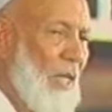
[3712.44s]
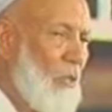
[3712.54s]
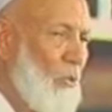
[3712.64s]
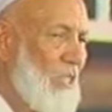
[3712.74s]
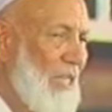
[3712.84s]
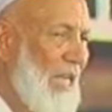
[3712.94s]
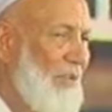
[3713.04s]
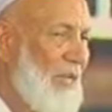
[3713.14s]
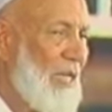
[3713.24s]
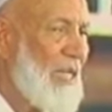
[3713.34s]
In other words, he
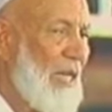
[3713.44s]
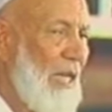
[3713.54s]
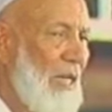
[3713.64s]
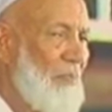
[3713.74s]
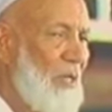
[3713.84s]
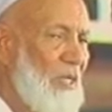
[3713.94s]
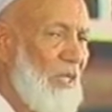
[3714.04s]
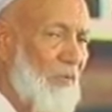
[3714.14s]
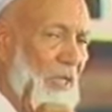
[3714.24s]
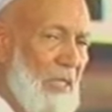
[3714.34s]
never claimed
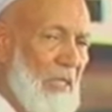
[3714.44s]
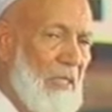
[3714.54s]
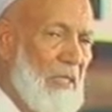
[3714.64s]
divinity,